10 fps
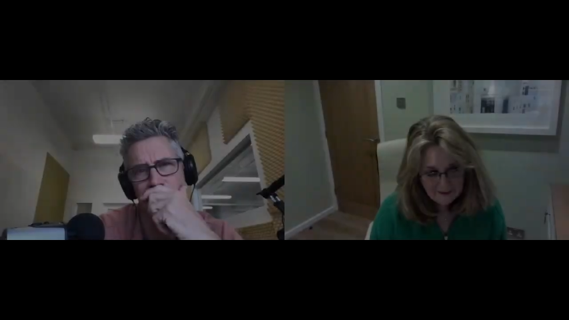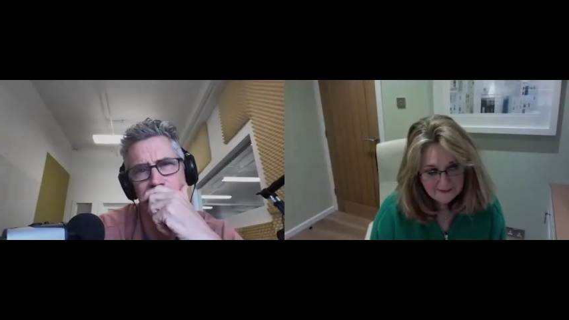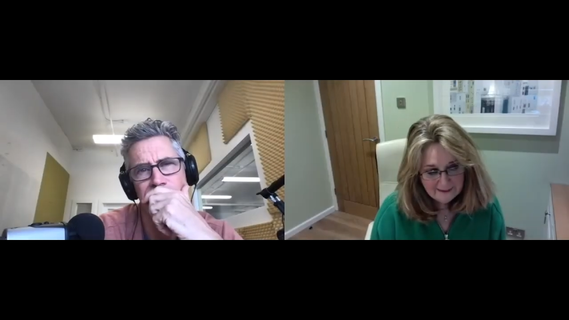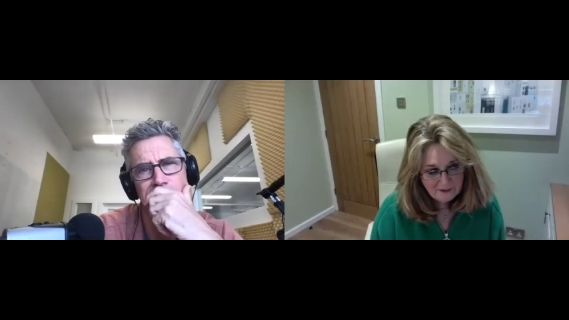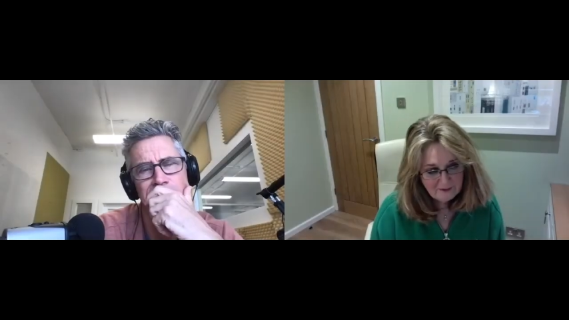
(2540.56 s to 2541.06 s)

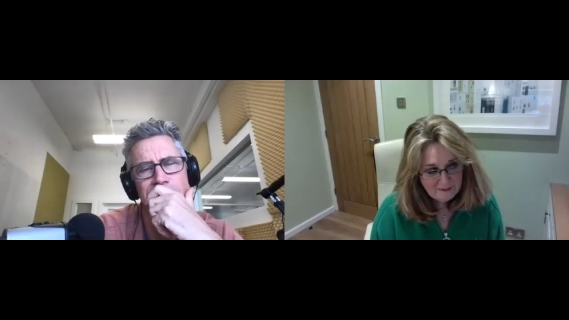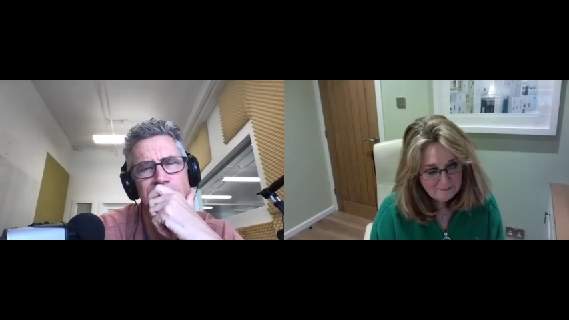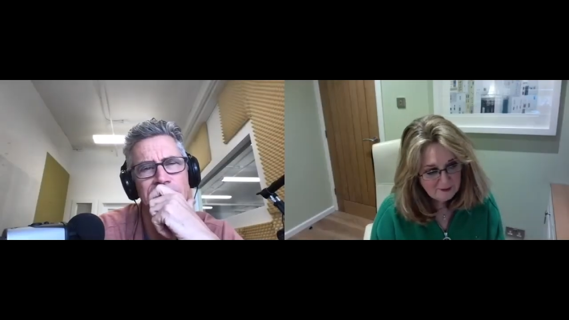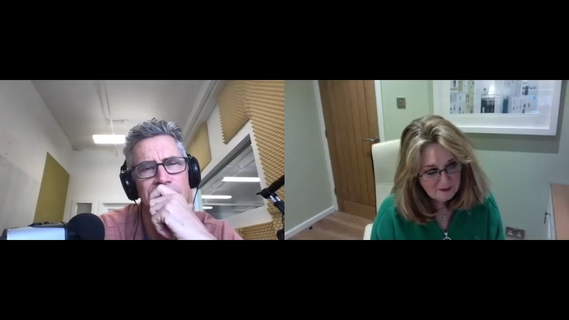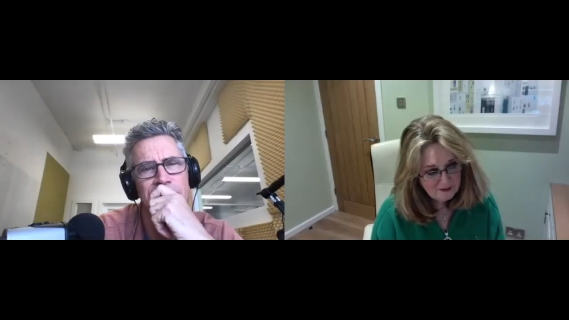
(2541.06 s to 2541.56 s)
Speaker 1: now i
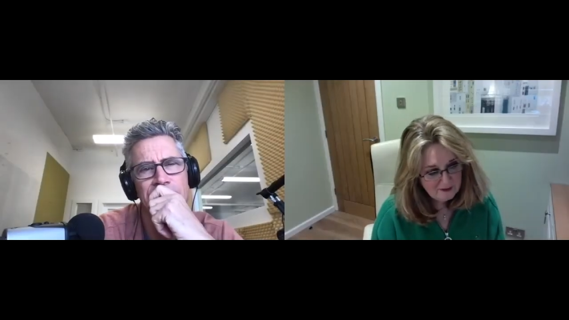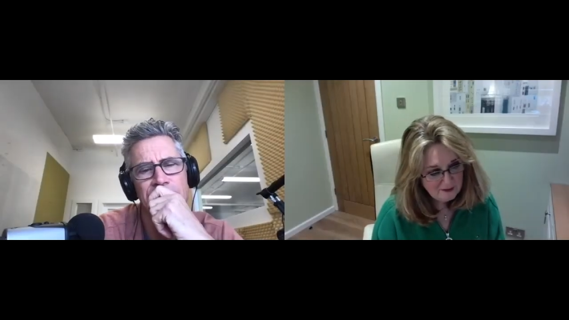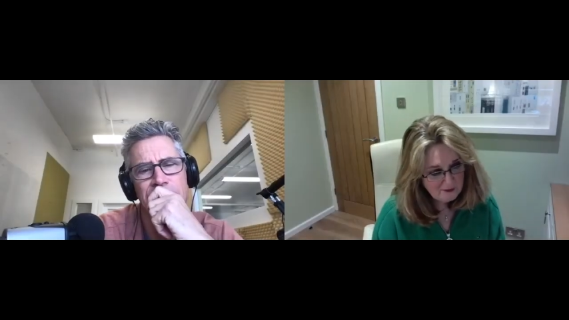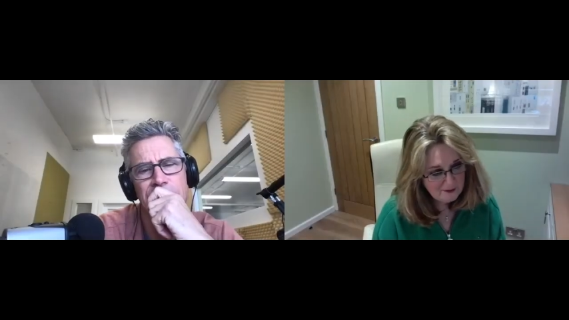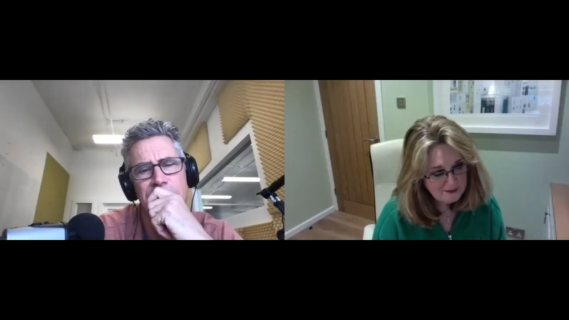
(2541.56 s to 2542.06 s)
remember
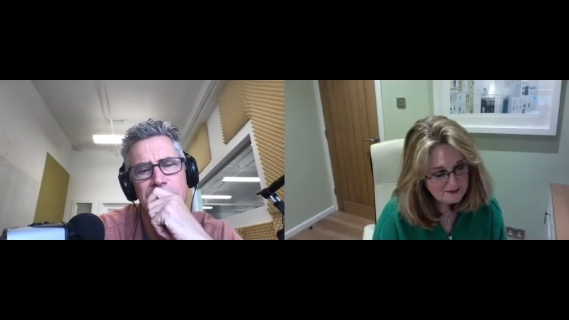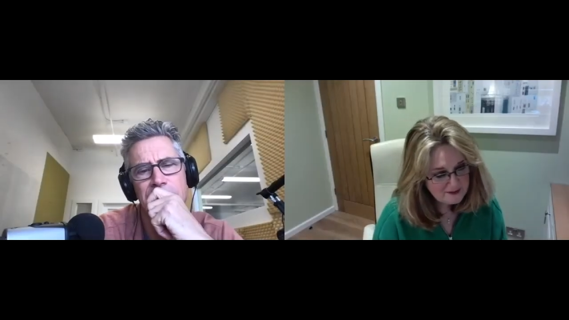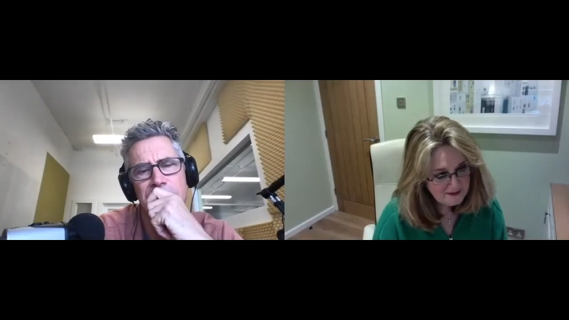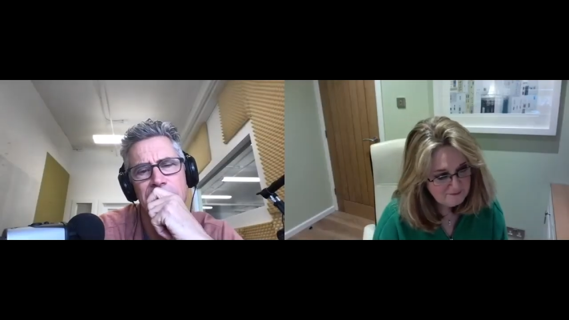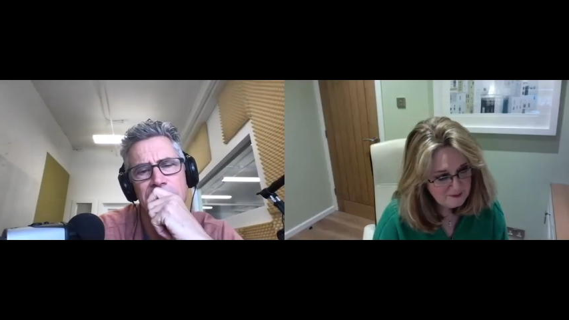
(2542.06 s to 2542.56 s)
in
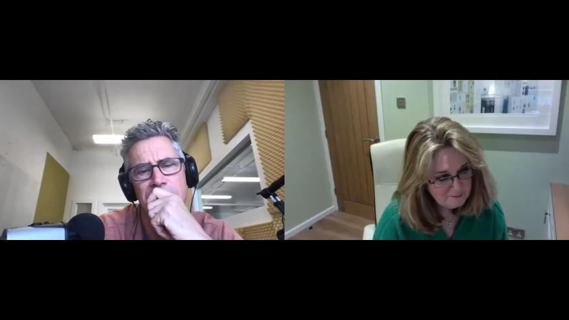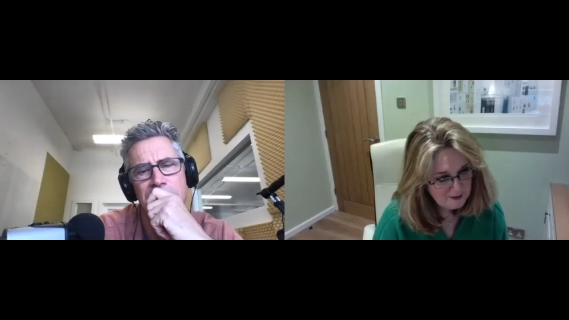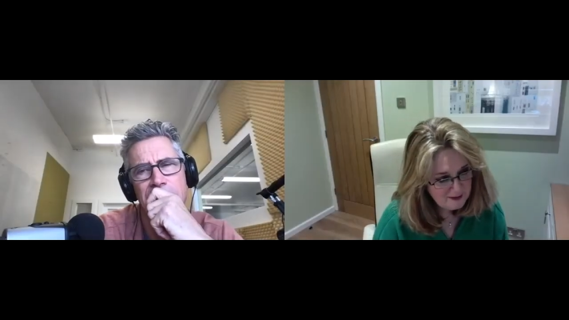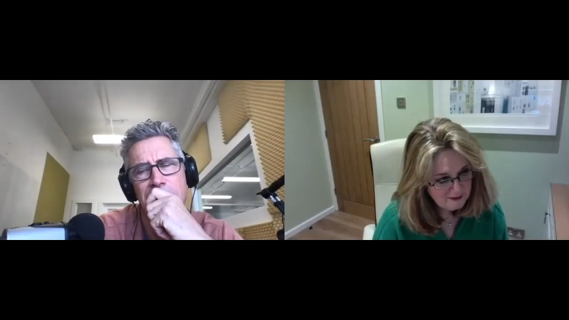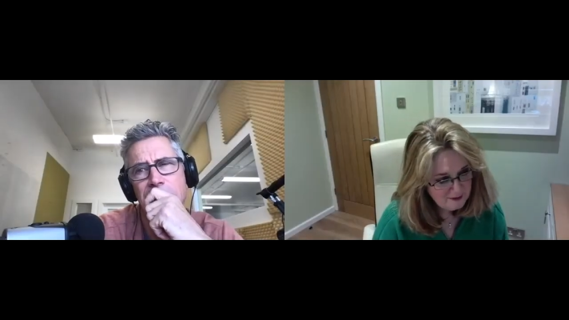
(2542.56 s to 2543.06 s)

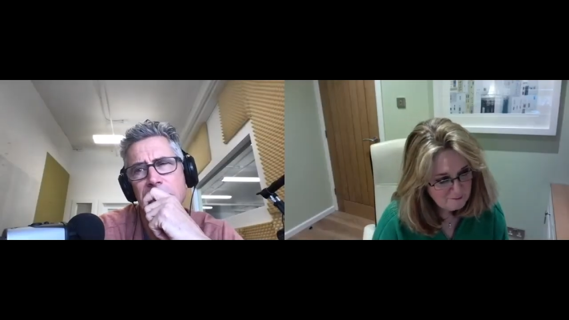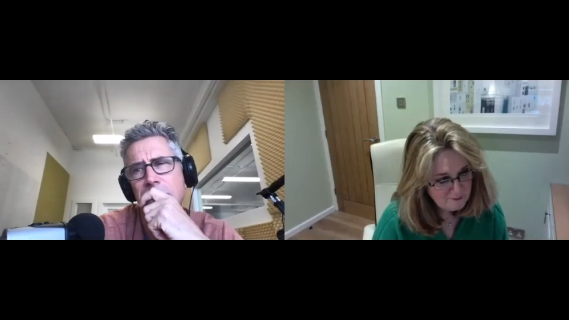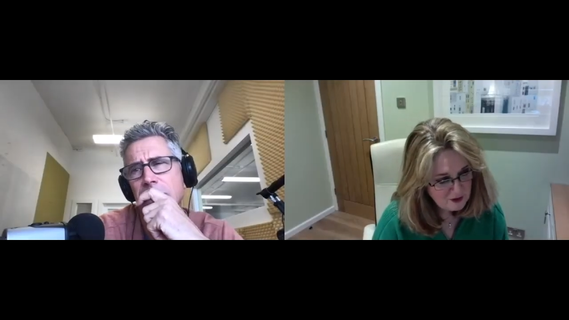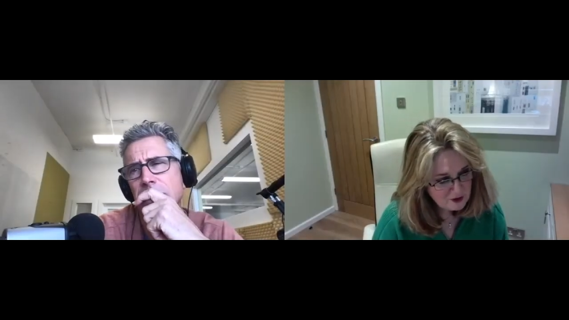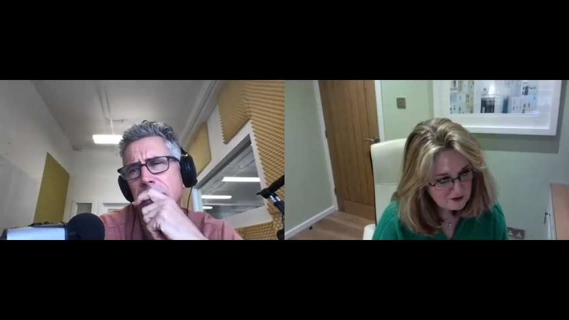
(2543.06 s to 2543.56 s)
CVP you
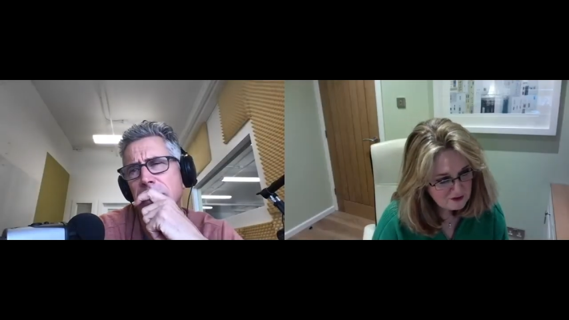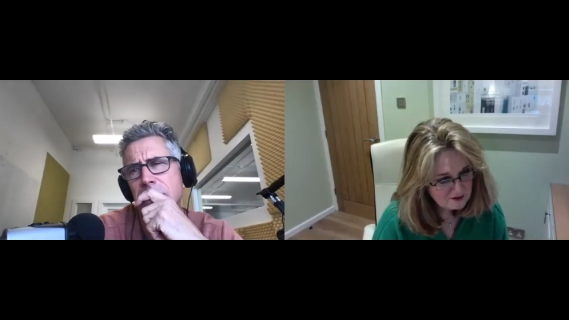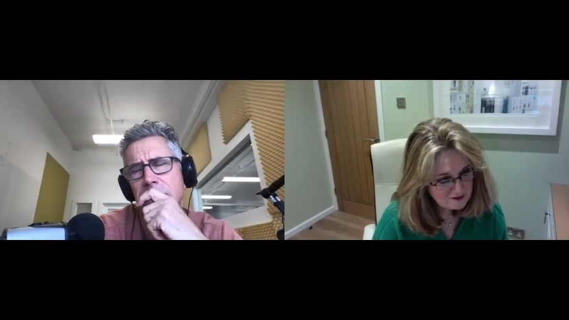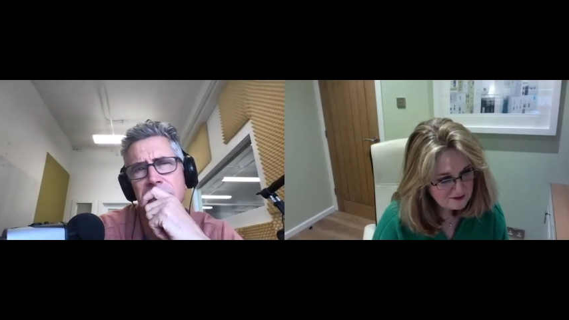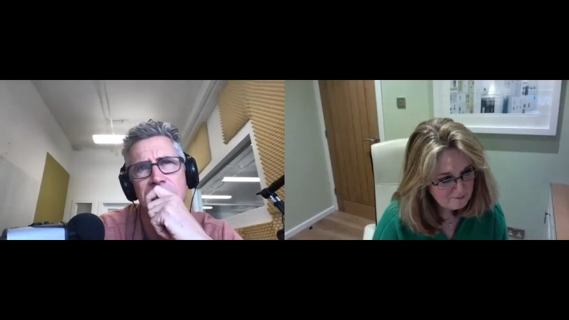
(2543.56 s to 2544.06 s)
mentioned
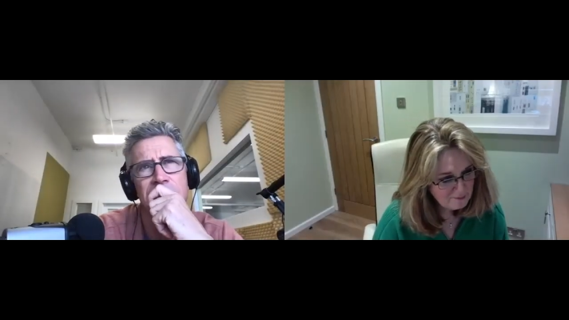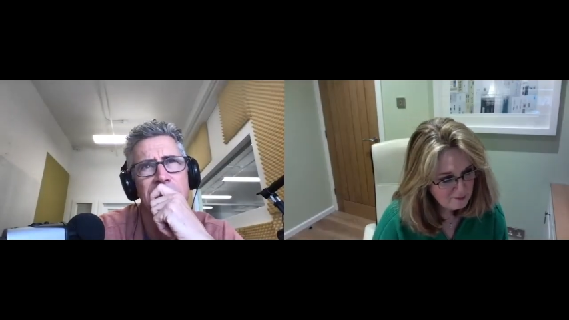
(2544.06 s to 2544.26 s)
at some